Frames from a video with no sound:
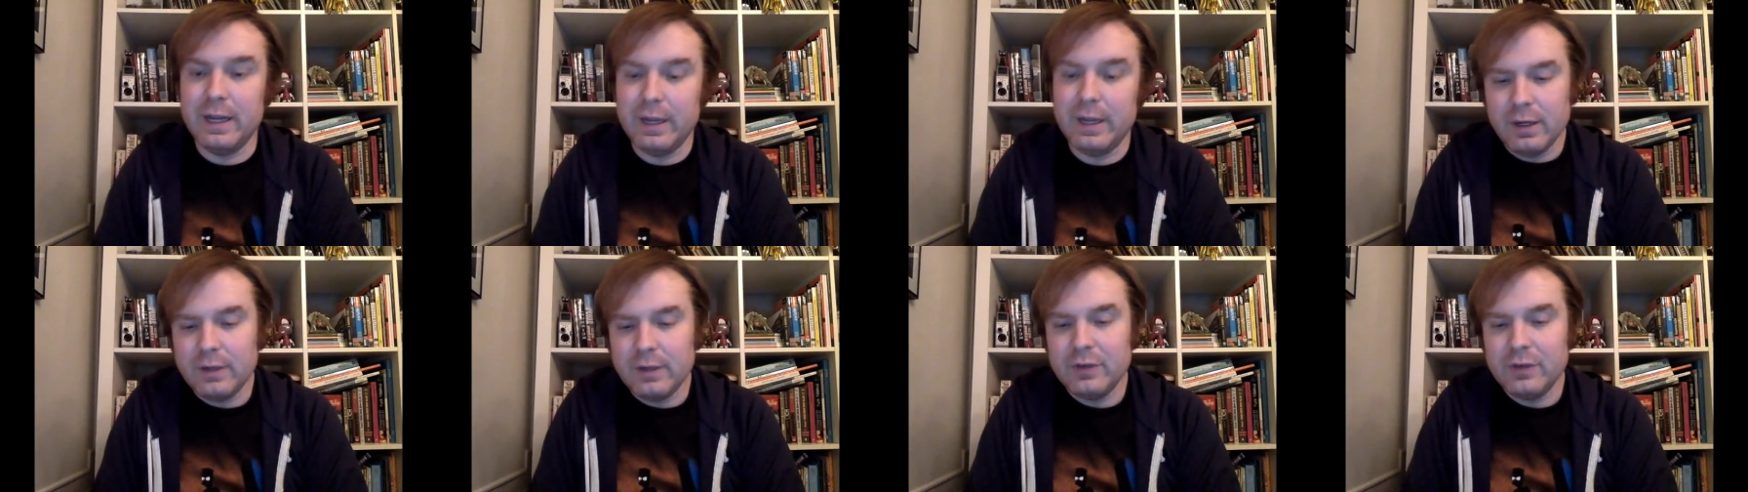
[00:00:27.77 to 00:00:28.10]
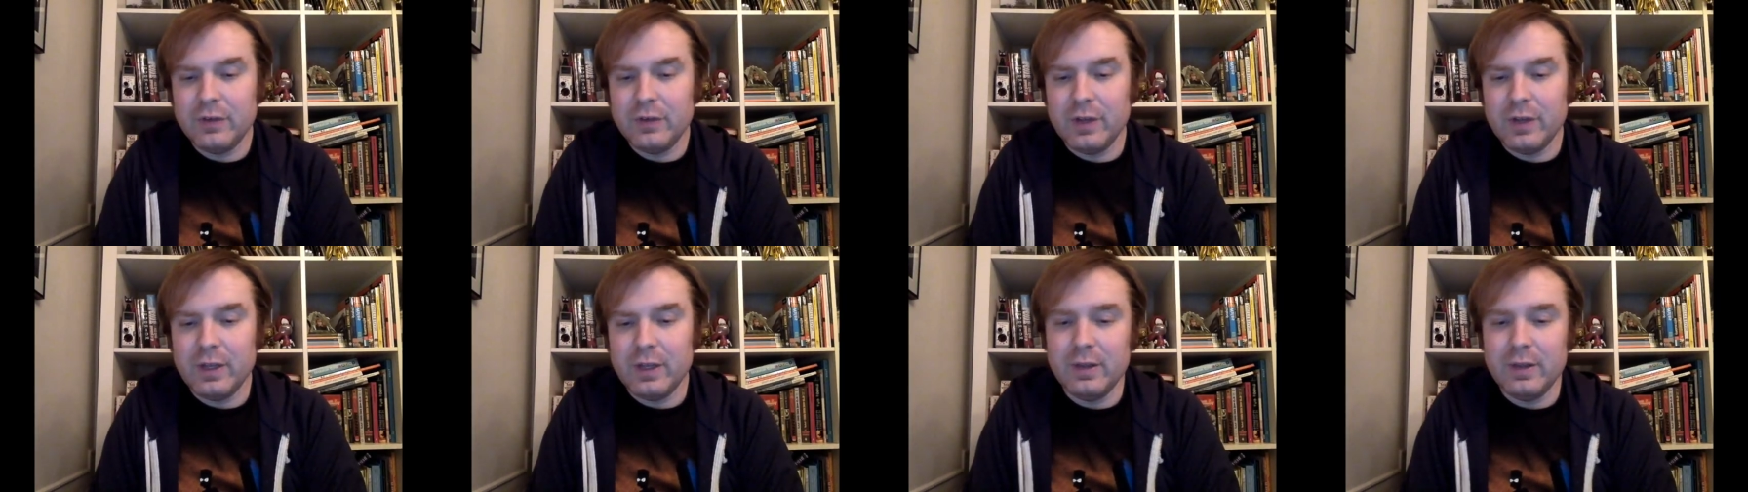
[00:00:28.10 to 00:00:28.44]
Not to
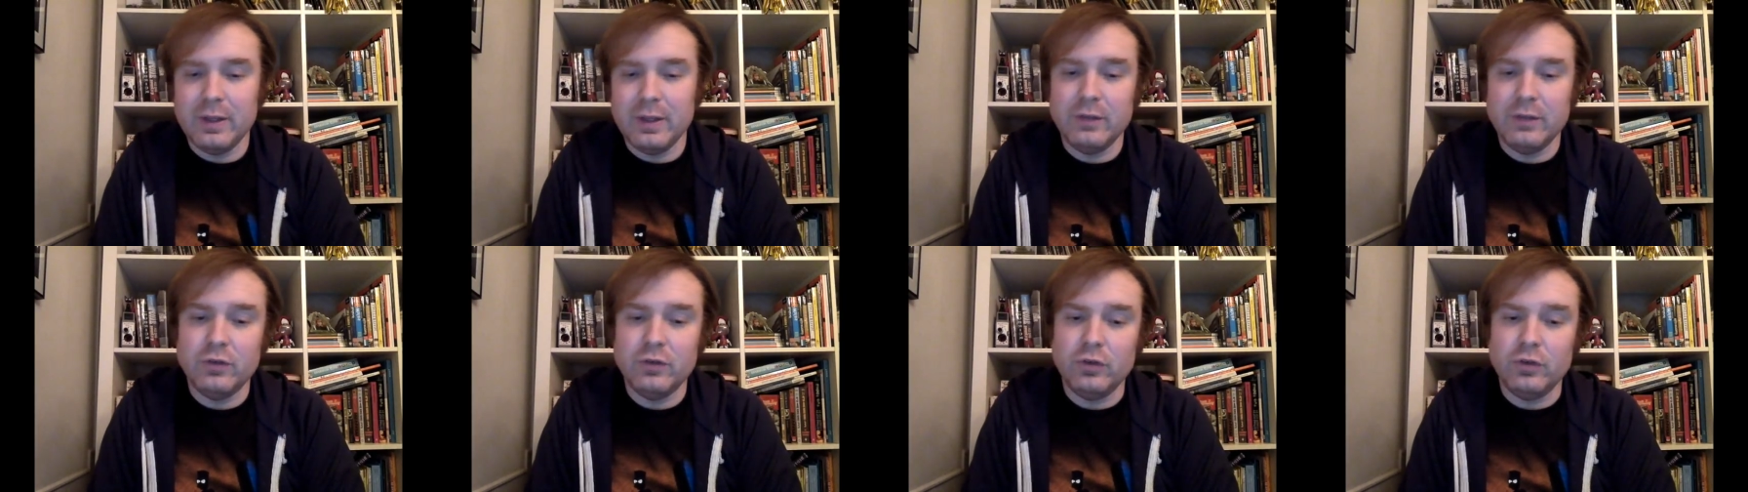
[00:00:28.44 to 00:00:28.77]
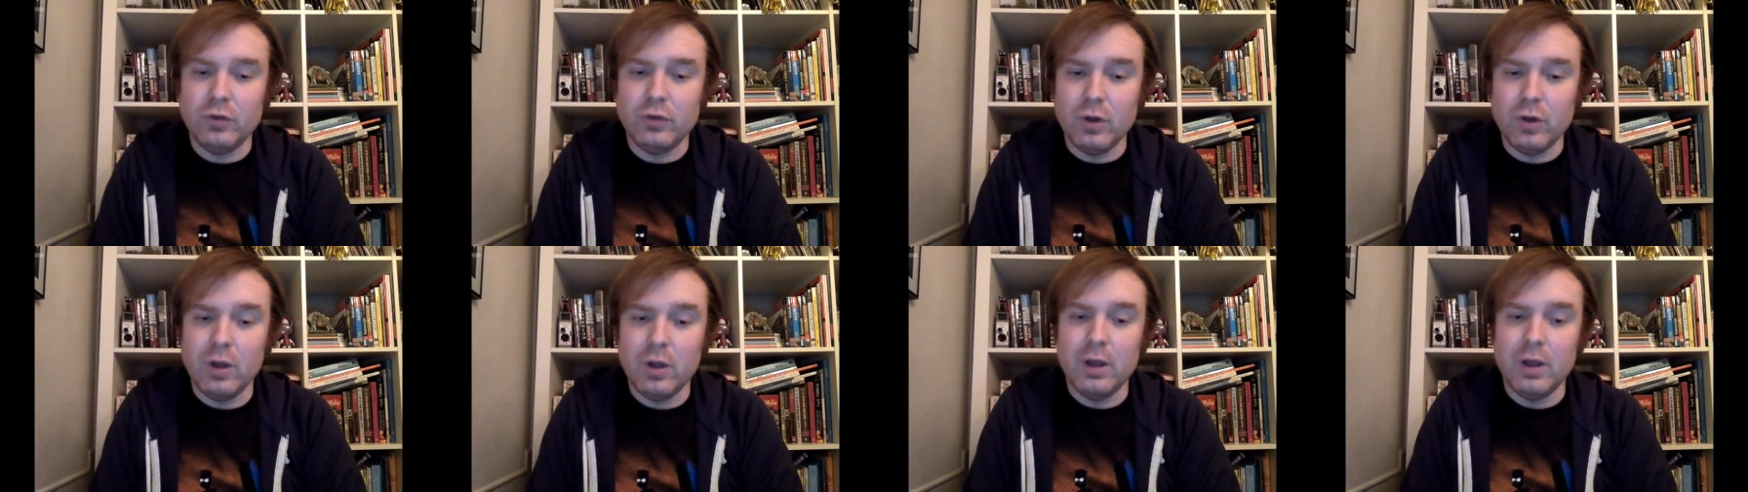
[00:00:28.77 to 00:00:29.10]
say that's
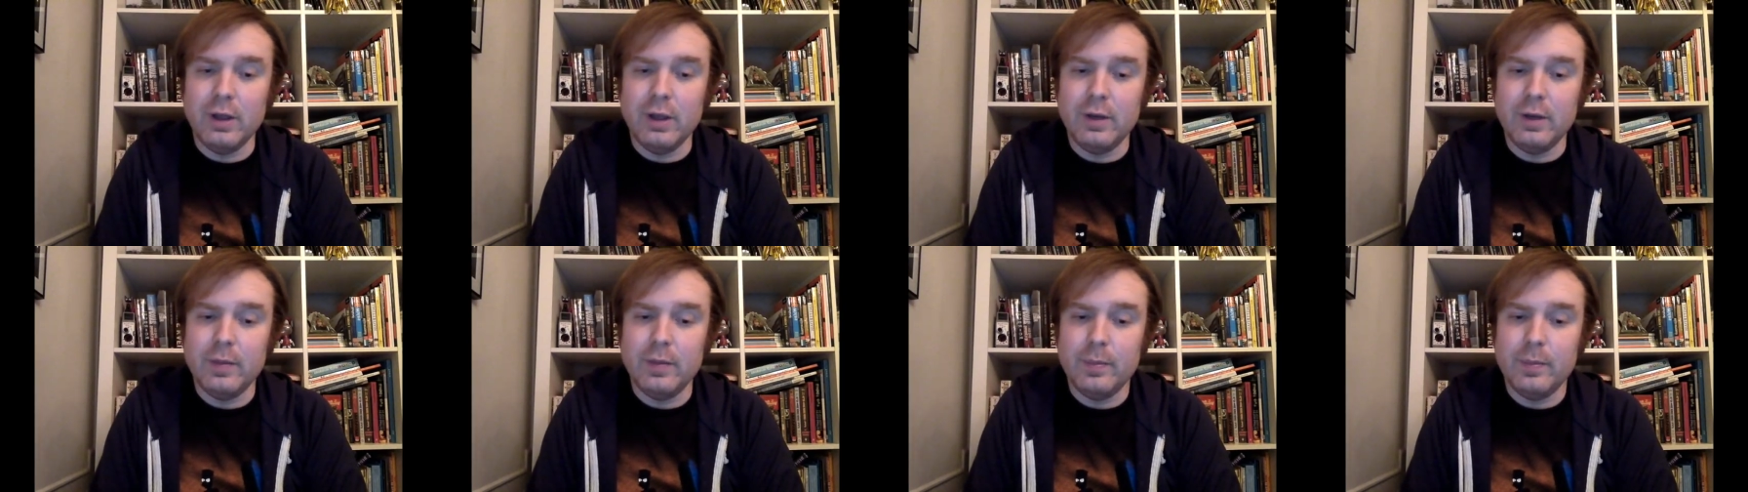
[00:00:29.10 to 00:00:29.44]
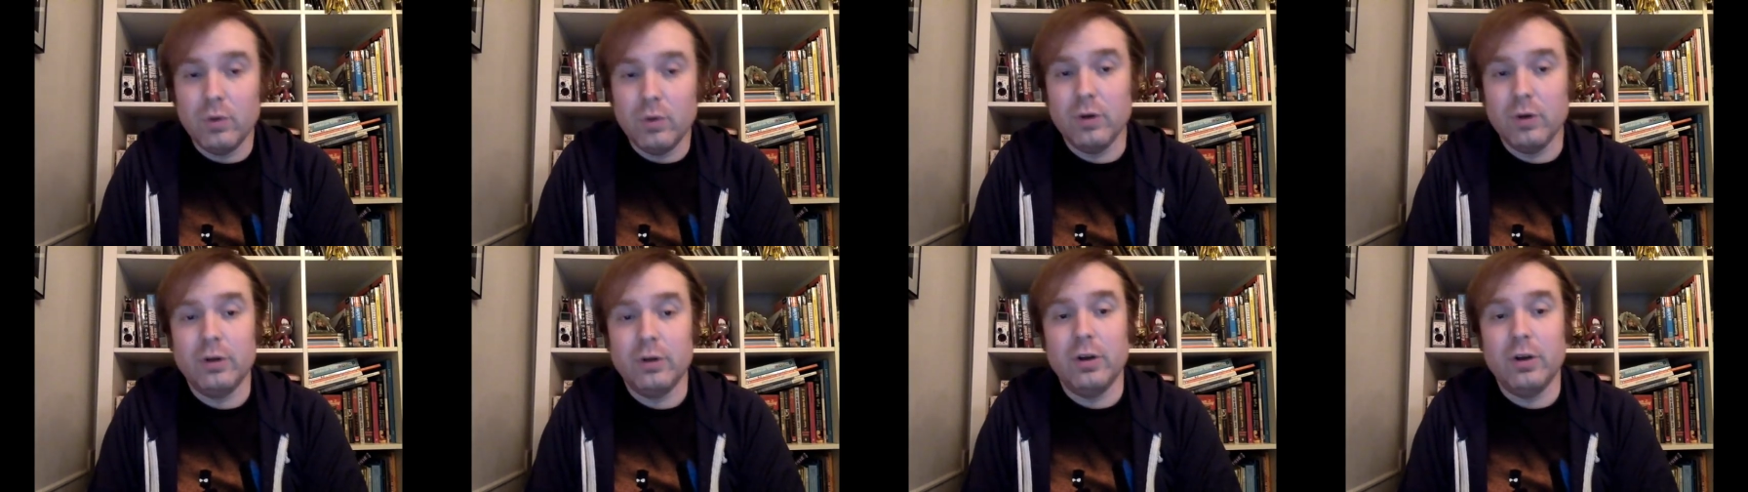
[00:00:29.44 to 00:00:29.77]
gone,
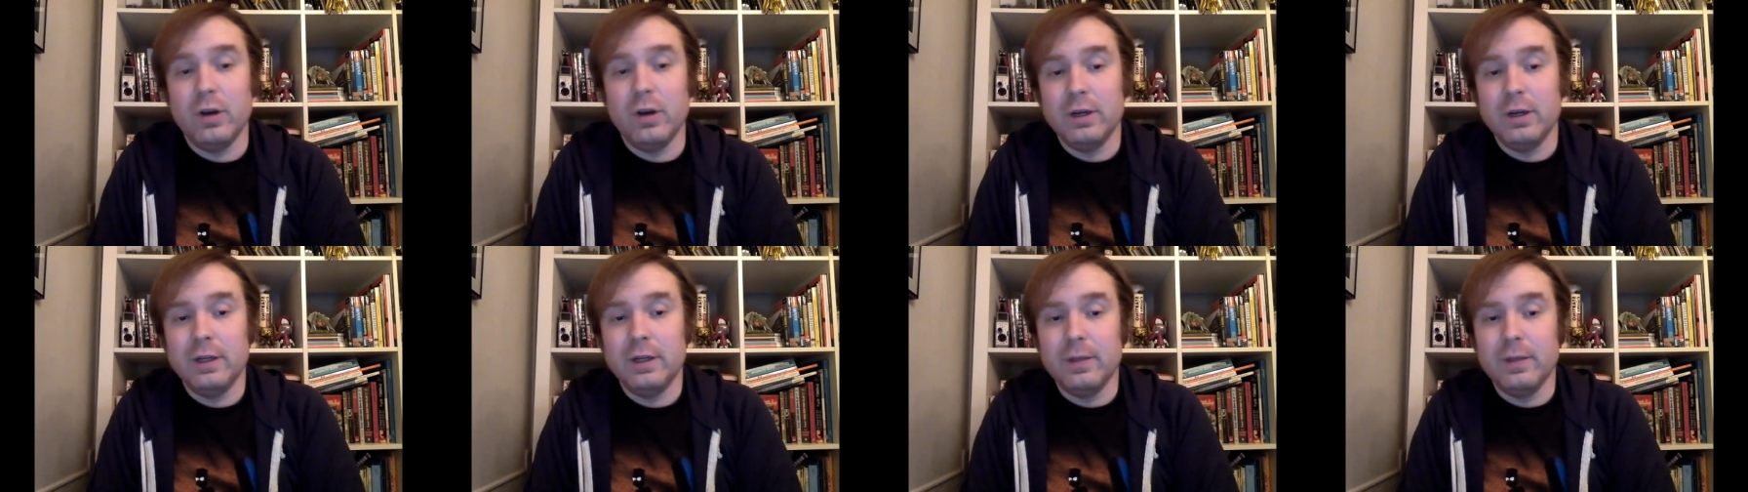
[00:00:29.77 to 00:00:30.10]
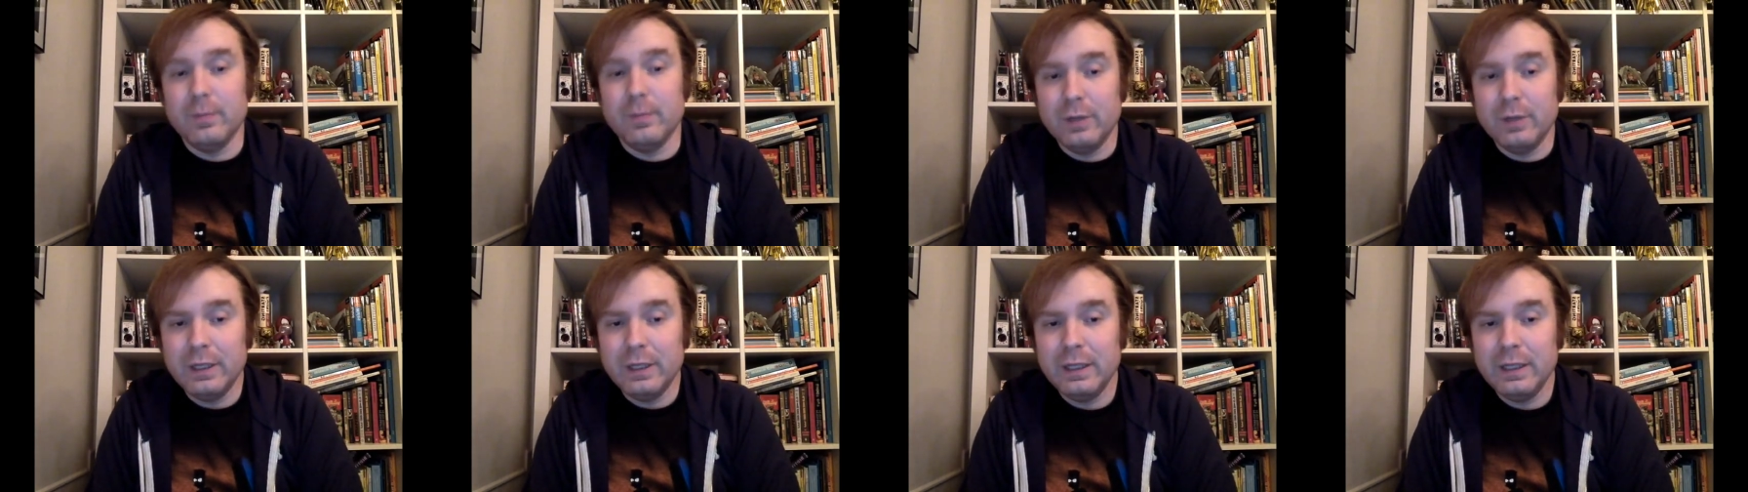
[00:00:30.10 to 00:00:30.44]
or gone
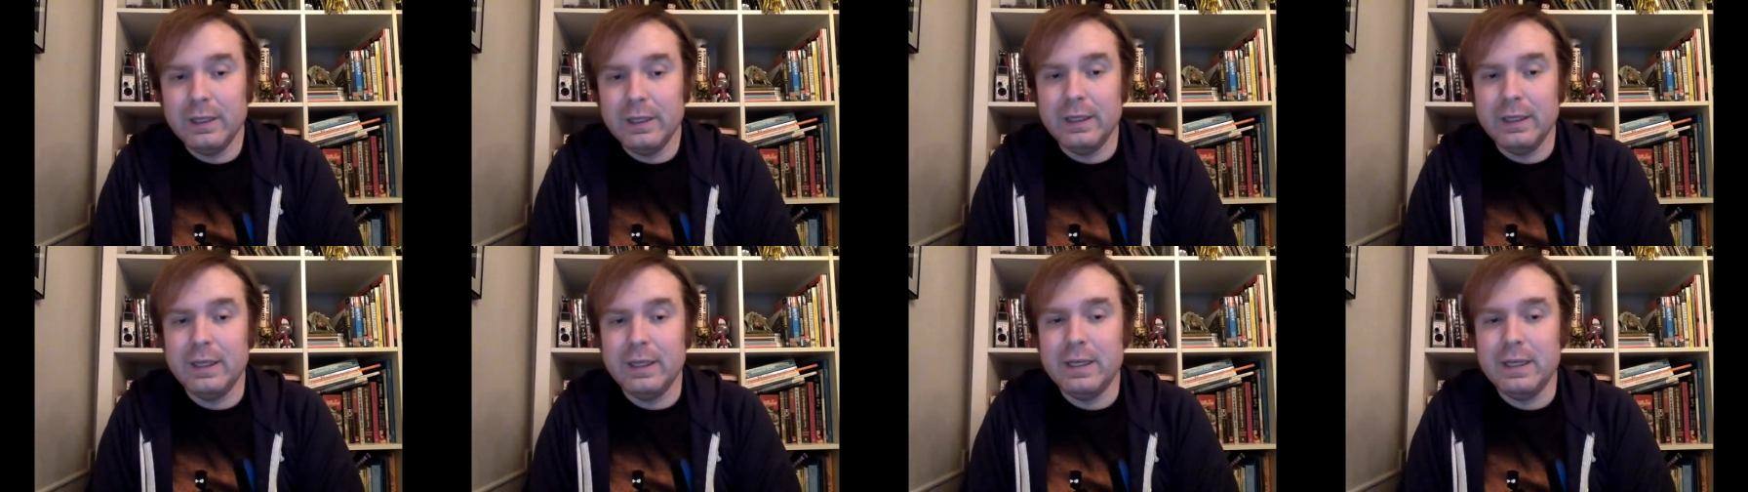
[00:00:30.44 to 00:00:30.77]
completely.